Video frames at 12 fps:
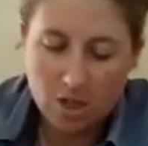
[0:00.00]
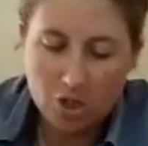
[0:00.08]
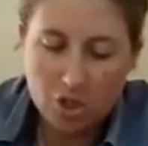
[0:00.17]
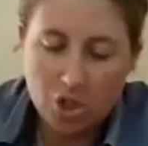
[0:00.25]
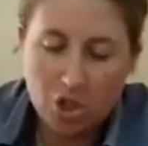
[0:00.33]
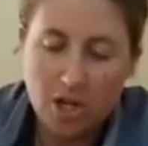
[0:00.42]

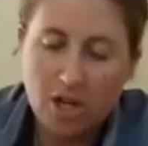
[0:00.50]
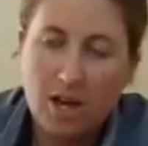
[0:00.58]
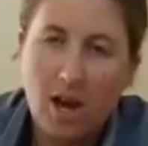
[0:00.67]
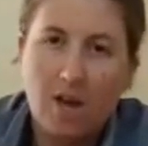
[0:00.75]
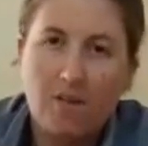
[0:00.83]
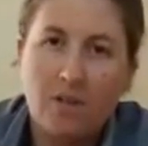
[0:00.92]
she
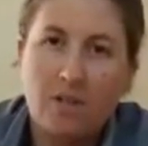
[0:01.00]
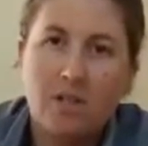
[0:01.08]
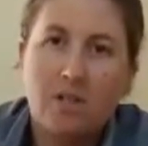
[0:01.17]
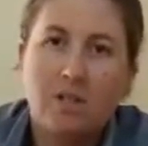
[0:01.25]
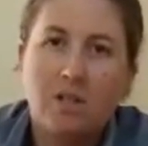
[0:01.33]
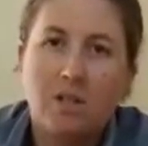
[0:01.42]

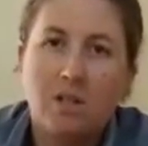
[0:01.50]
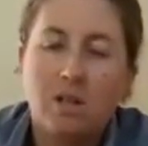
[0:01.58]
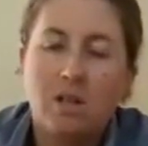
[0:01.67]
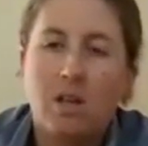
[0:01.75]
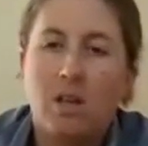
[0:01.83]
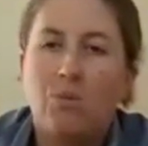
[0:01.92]
covers
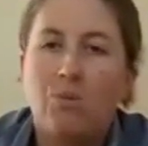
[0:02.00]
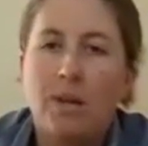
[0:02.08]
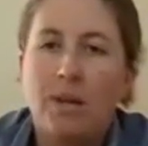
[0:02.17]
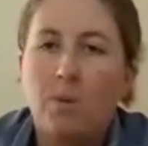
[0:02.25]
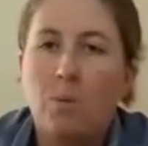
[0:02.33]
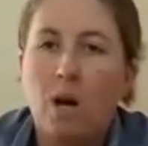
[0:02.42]
it
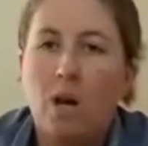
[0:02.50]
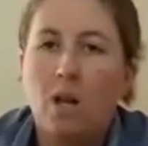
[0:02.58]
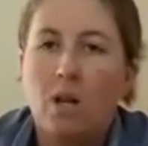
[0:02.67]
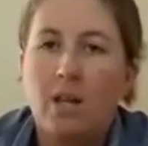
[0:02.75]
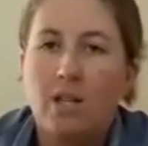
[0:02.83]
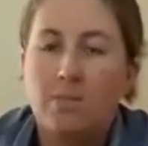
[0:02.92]
really
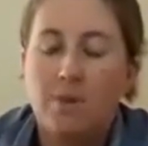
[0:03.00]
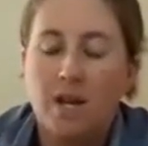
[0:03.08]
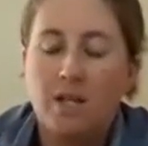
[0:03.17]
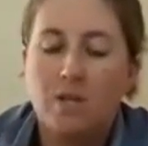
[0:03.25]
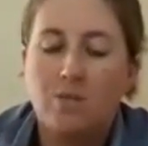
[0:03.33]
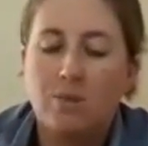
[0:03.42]
well,
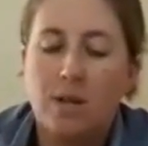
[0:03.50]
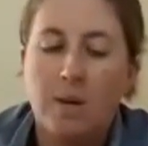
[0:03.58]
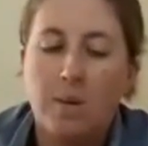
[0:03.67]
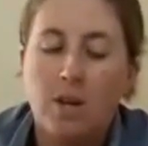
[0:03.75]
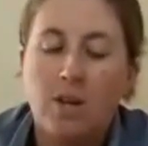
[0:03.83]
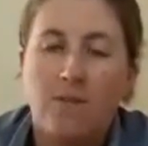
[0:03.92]
explains it
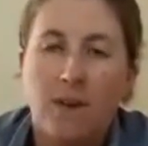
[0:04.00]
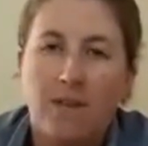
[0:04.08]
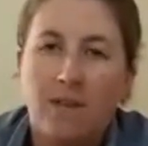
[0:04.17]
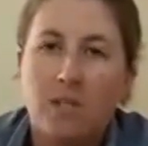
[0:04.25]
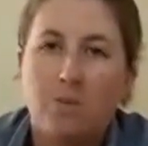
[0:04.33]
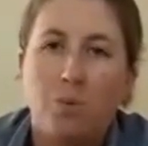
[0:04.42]
really well. I
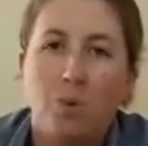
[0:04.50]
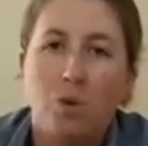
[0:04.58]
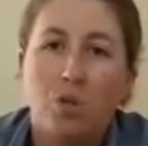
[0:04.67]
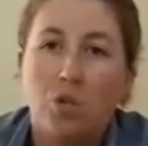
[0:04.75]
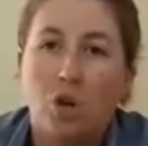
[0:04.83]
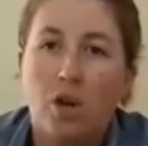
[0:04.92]
found this book
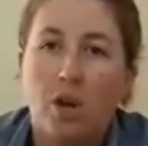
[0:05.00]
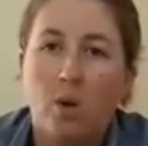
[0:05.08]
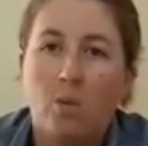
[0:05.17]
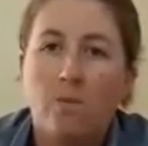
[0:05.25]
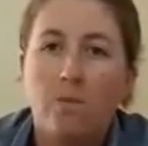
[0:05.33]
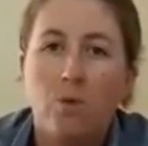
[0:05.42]
so
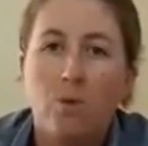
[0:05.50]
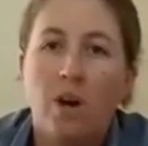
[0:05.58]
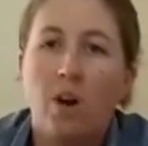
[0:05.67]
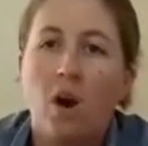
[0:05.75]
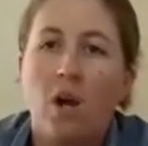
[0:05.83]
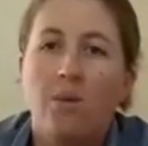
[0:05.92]
helpful
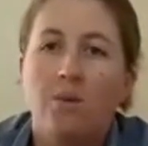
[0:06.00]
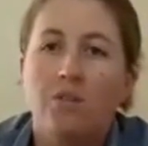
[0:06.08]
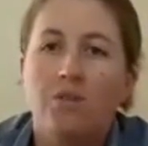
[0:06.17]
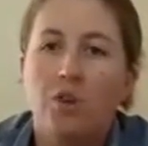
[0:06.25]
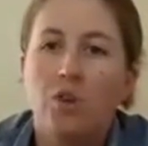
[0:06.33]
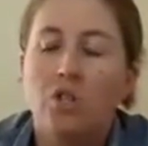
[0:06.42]
when I
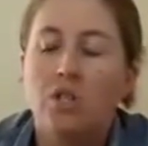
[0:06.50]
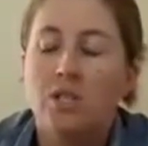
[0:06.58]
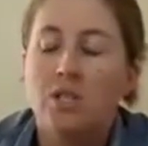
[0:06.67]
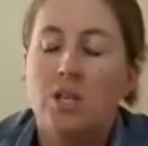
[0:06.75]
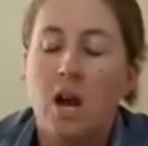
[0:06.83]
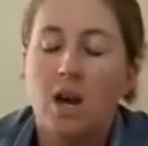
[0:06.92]
was first
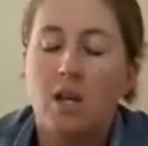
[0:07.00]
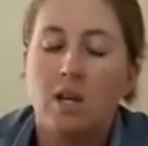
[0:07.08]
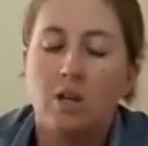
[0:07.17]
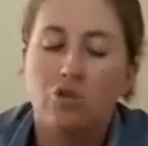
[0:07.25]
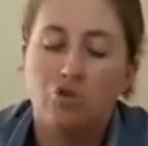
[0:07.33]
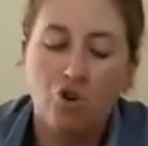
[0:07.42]

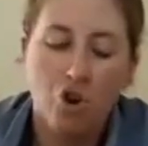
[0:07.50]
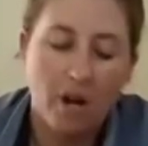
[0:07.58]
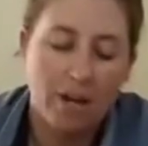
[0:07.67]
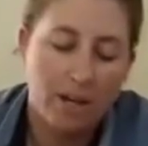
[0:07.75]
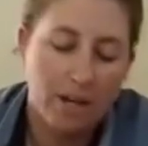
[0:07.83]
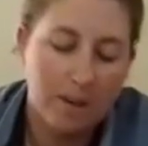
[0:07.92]
starting and
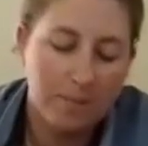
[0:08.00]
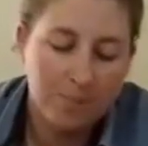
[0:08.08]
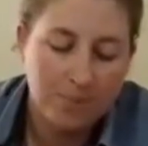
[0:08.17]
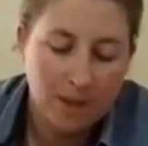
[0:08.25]
trying it.